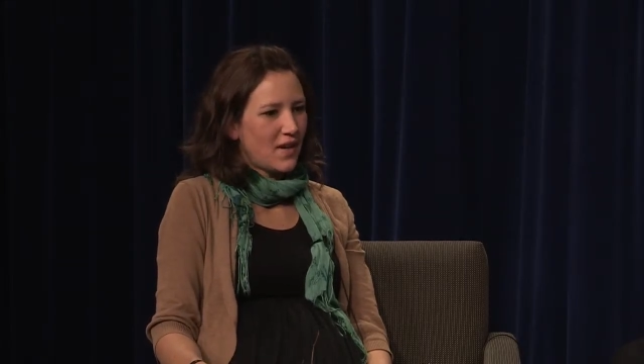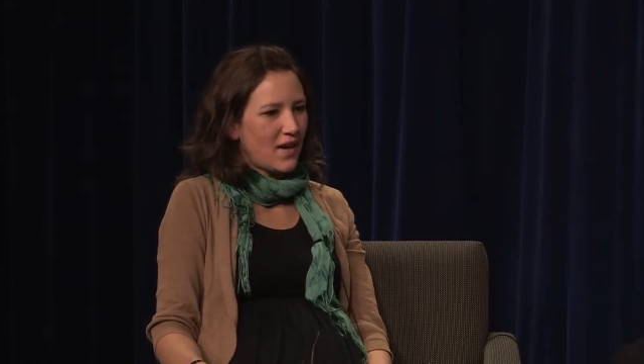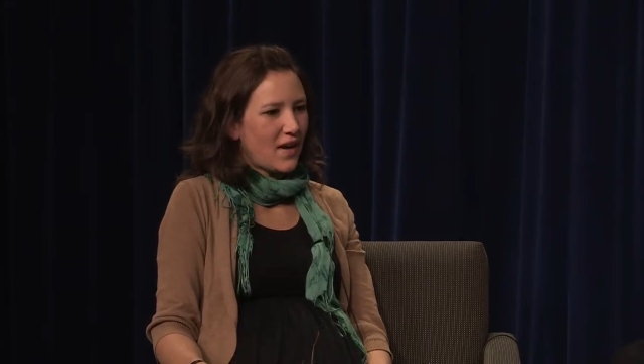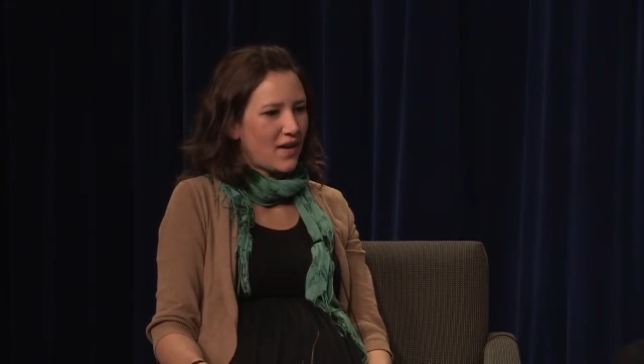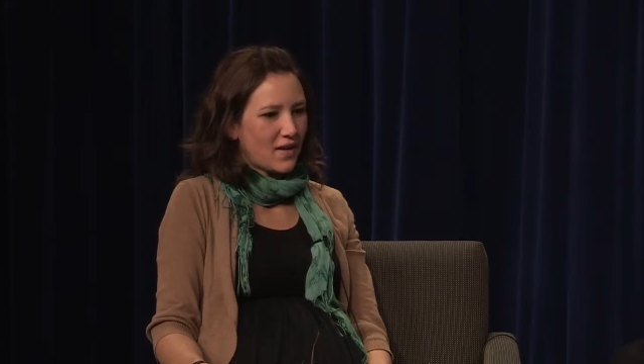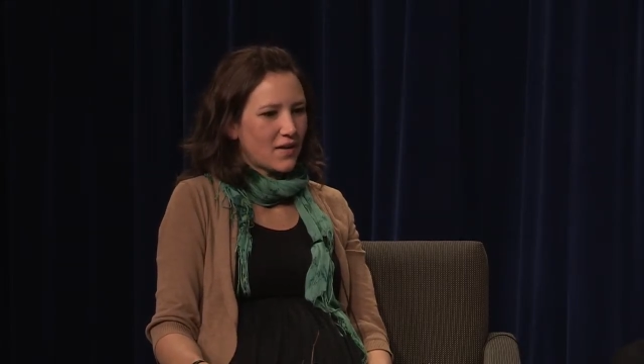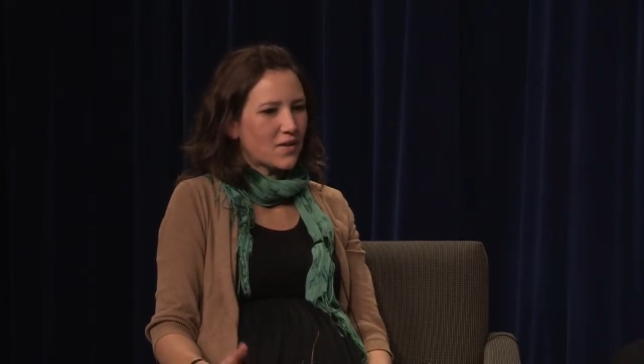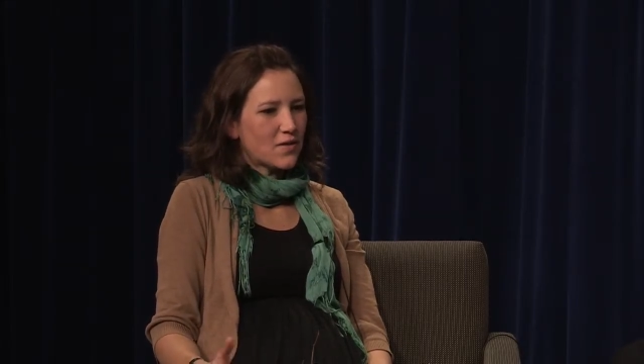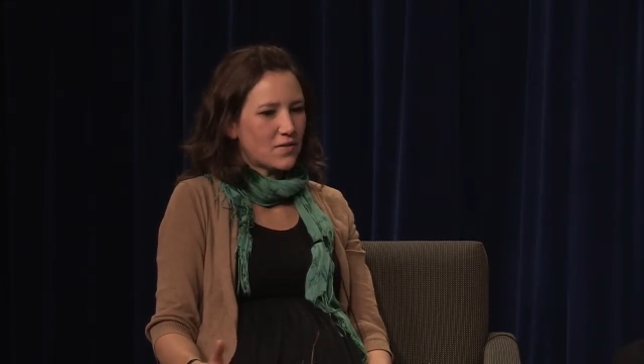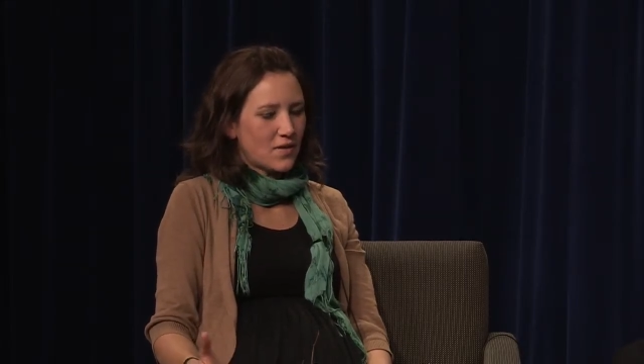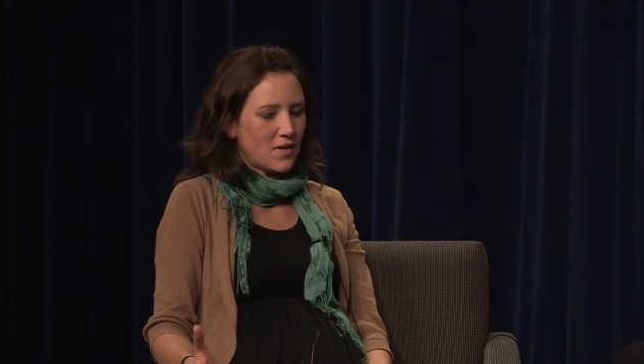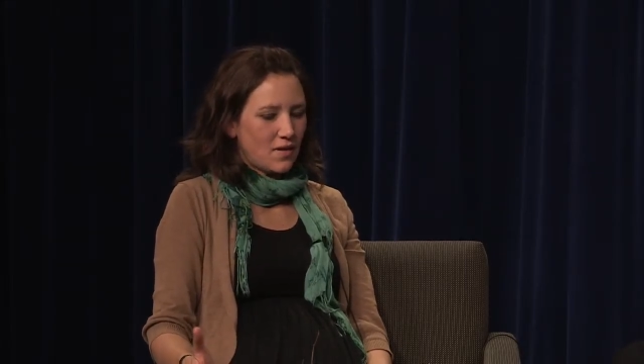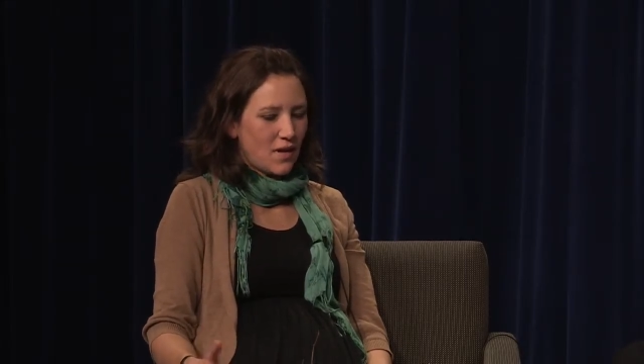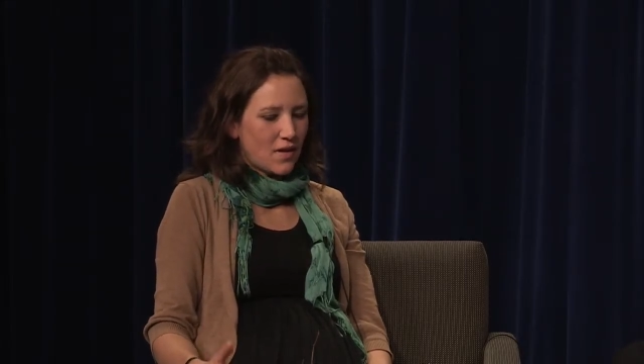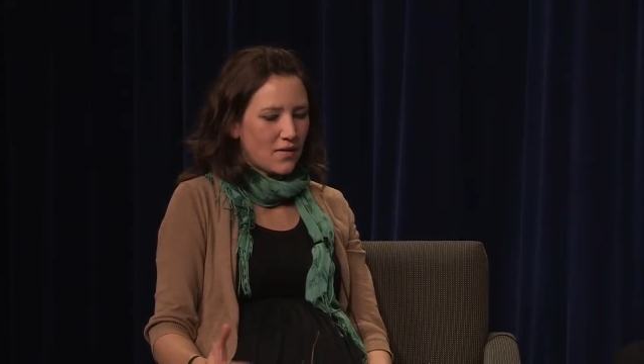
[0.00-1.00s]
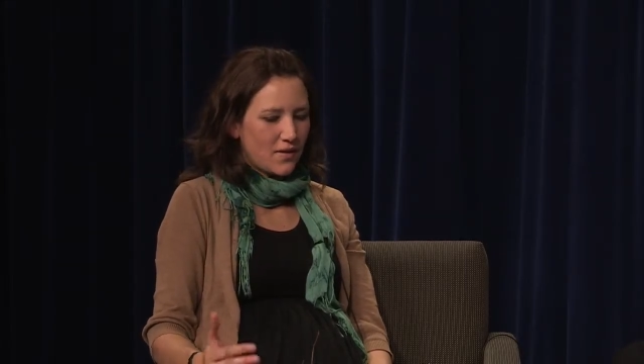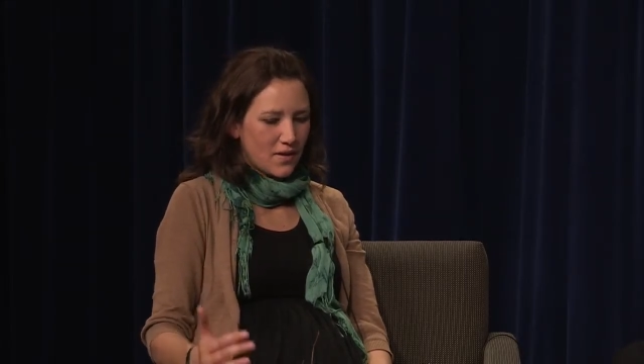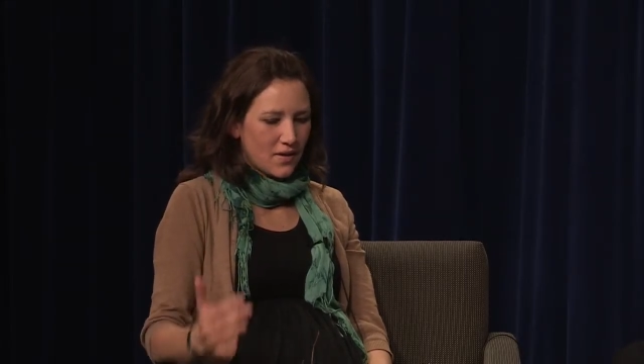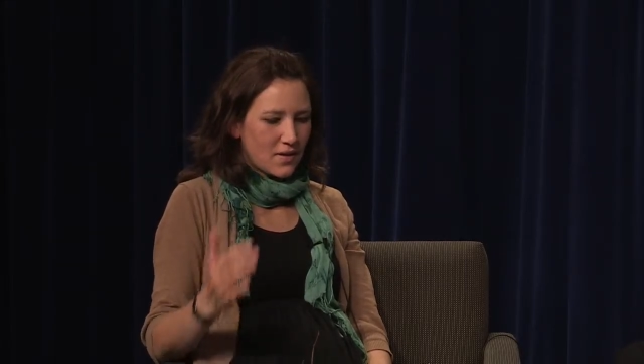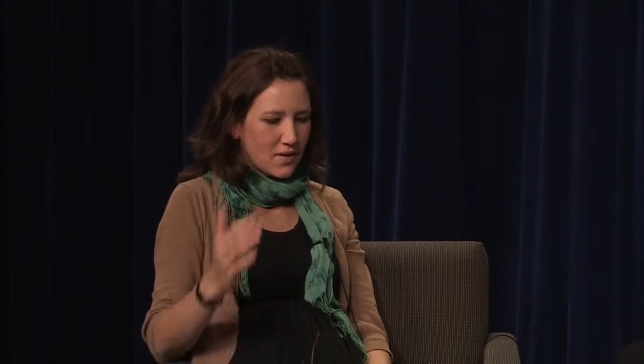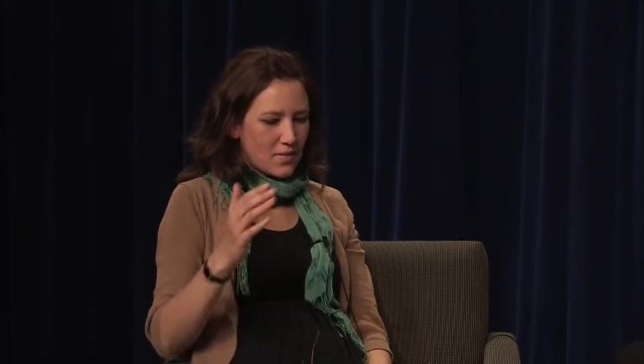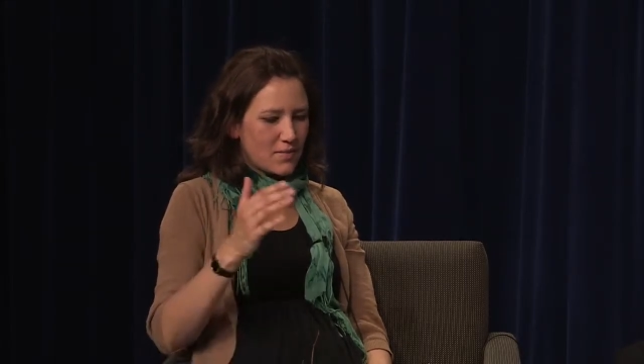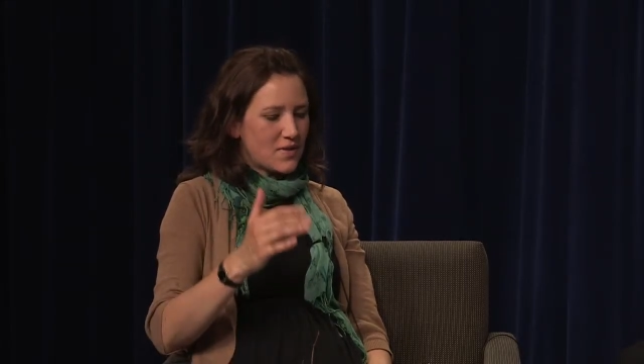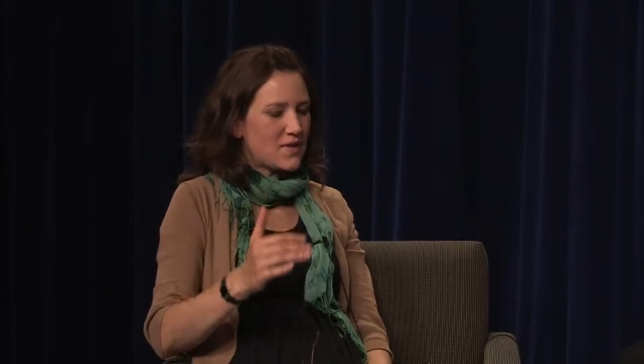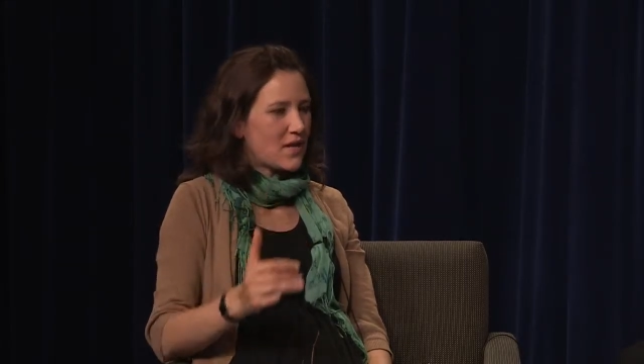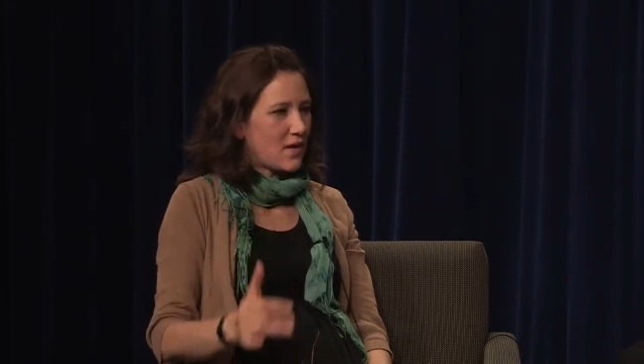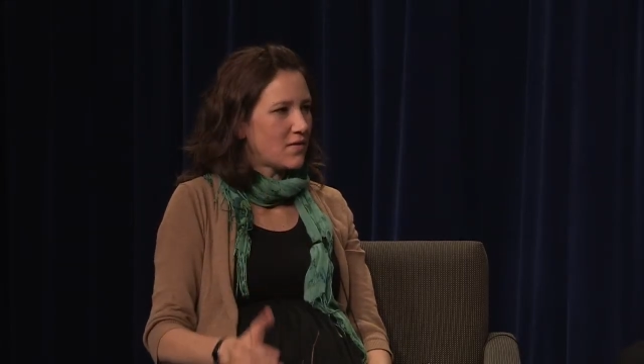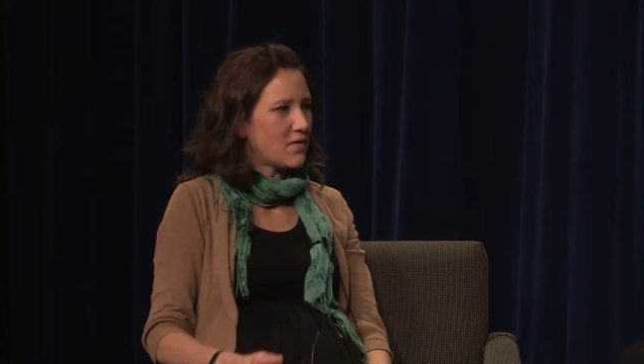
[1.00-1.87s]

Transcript: and a lot of it comes down